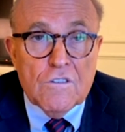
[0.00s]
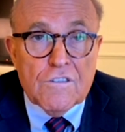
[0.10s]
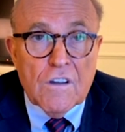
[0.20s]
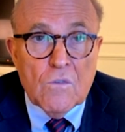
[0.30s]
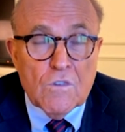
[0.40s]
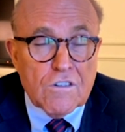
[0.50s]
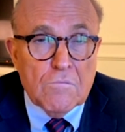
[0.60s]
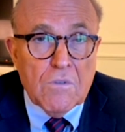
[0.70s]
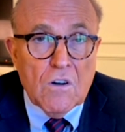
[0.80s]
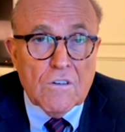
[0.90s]

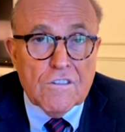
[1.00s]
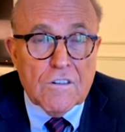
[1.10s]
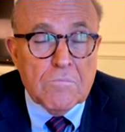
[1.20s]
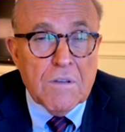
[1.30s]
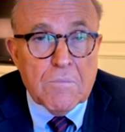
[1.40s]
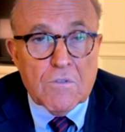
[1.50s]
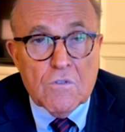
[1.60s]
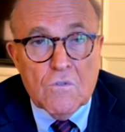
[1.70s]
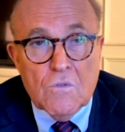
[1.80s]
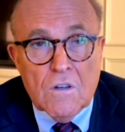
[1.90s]
whistleblowers and people
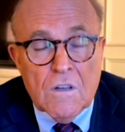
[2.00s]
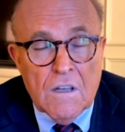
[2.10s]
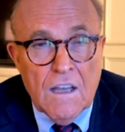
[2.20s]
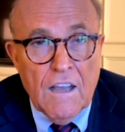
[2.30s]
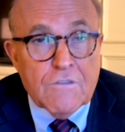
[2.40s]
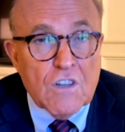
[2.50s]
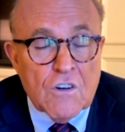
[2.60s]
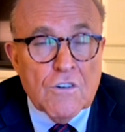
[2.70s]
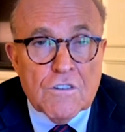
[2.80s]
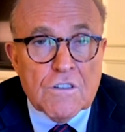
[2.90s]
who have
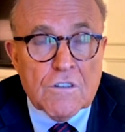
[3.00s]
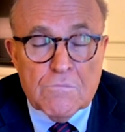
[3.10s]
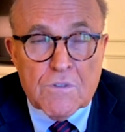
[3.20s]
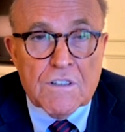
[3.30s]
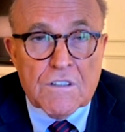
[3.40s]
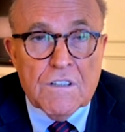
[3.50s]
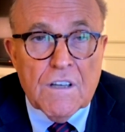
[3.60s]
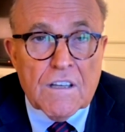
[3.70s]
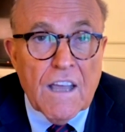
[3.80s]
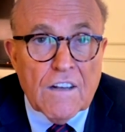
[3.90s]
turned completely
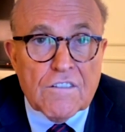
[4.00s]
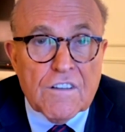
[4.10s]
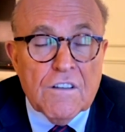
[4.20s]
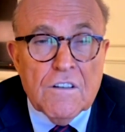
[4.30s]
against